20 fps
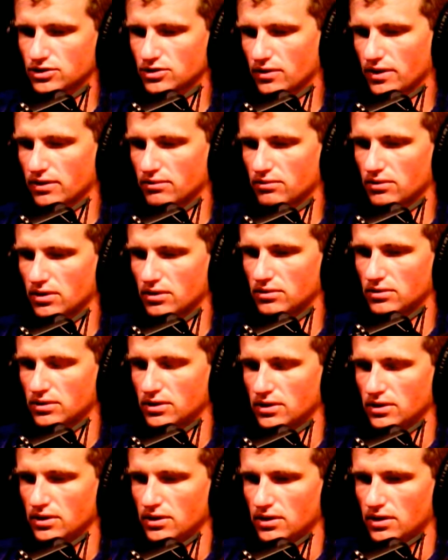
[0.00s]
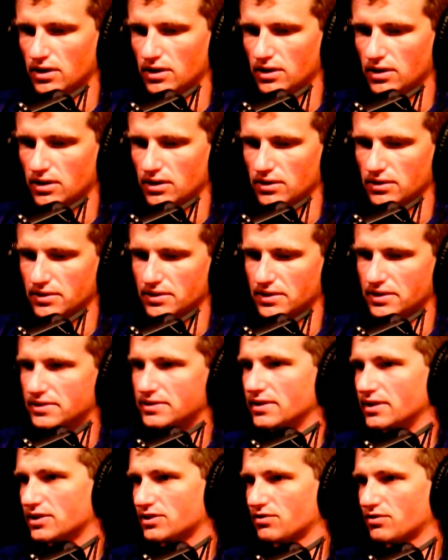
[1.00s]
So I wrote,
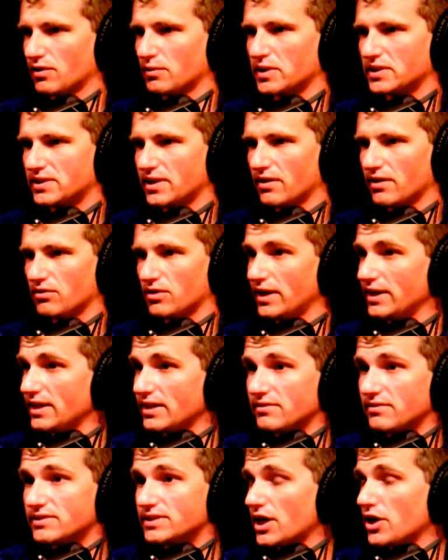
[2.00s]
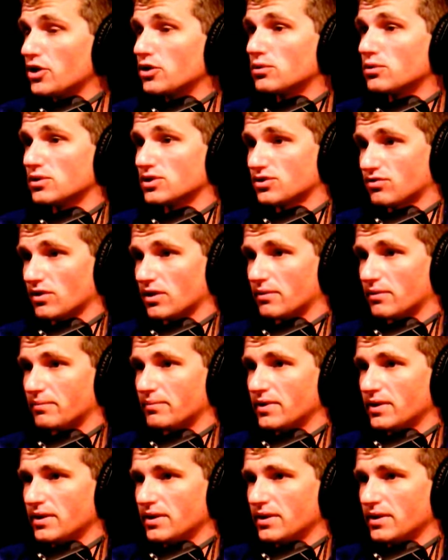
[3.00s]
"It's from the devil." I didn't even say who it was from.